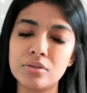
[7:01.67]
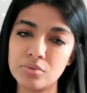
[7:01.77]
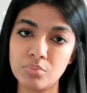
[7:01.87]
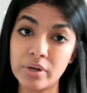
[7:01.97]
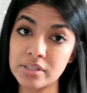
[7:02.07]

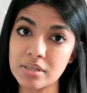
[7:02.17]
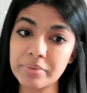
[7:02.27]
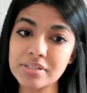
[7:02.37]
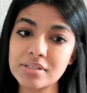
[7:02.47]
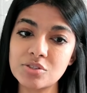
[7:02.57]
When
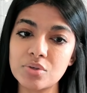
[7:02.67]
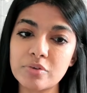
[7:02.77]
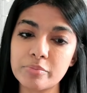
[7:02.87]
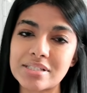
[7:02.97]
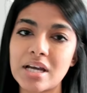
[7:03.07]
somebody says you
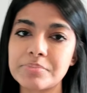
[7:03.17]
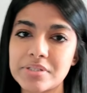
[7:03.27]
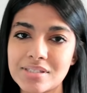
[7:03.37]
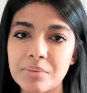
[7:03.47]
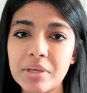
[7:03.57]
never make time to
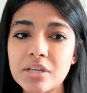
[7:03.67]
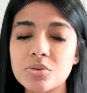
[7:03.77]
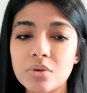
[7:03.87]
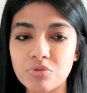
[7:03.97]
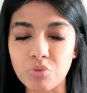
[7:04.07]
see me,
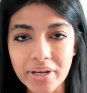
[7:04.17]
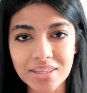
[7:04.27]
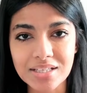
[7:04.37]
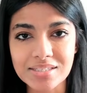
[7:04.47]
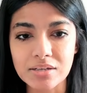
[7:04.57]
to an
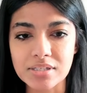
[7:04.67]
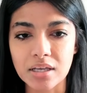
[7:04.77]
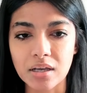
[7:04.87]
avoidant, that sounds like a